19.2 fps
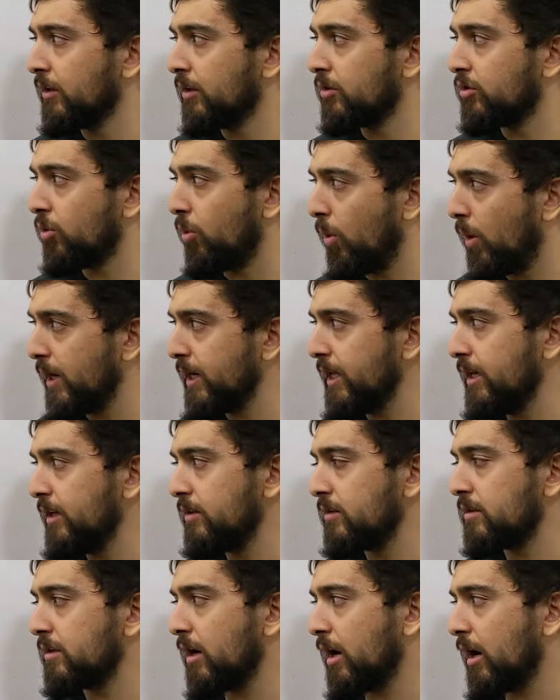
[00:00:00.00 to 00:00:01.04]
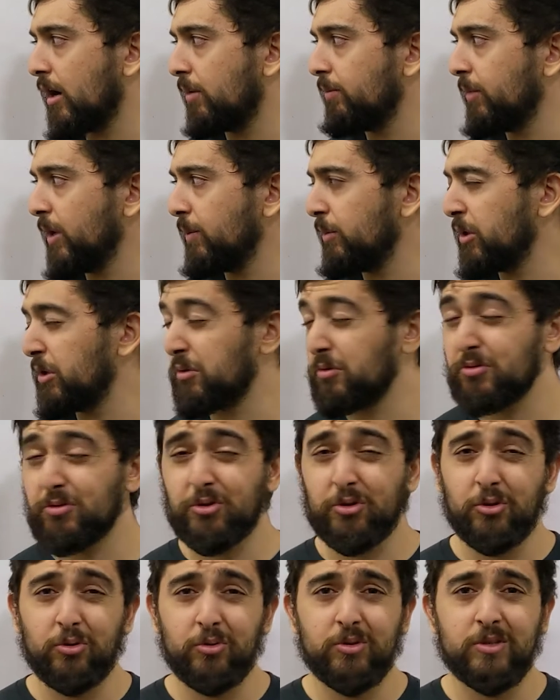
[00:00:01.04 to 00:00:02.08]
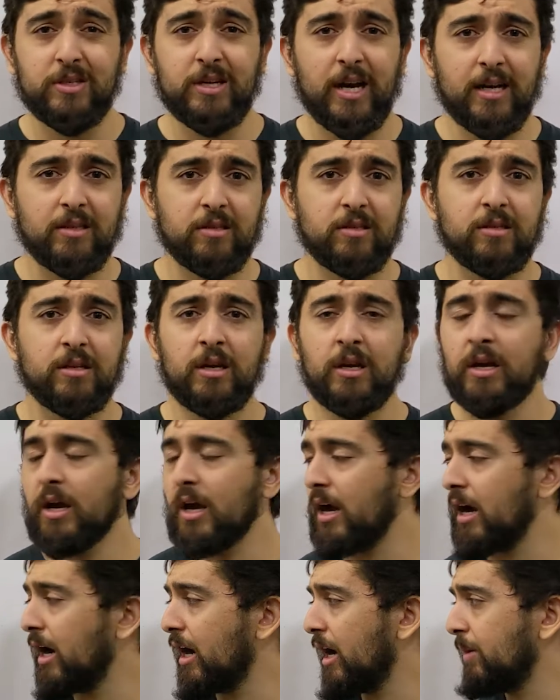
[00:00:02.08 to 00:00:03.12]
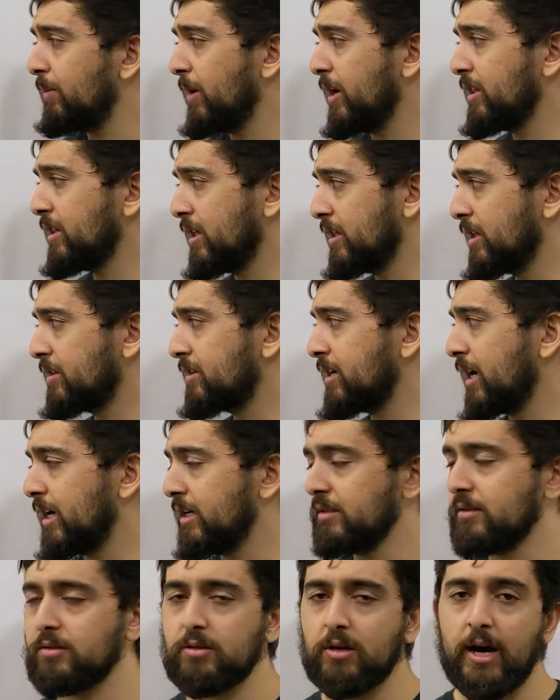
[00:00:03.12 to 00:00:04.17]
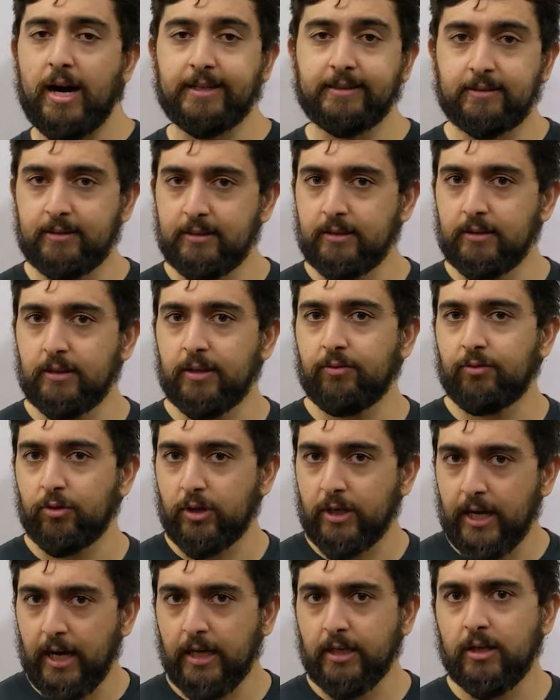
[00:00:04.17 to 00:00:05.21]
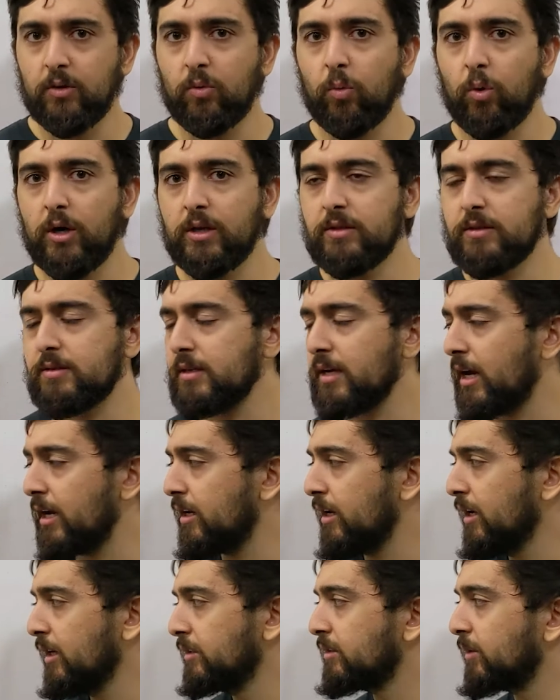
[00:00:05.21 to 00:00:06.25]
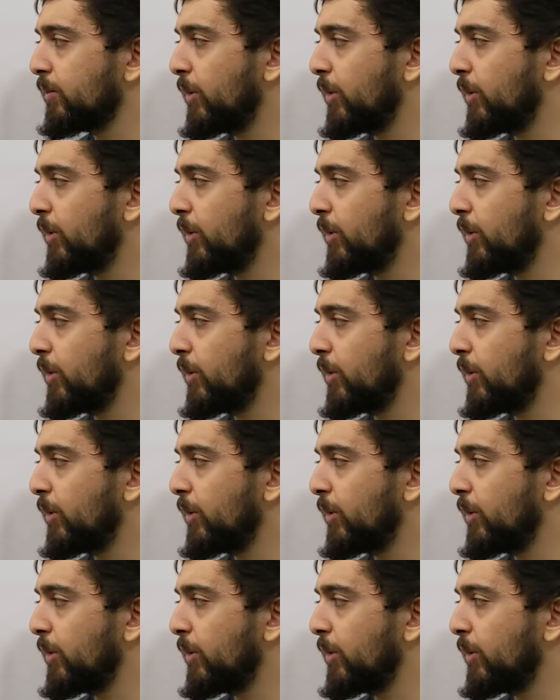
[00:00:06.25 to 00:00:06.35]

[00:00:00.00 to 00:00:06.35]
the 20s maybe in 2 sets, and then the 10s ideally if you can in 1 set,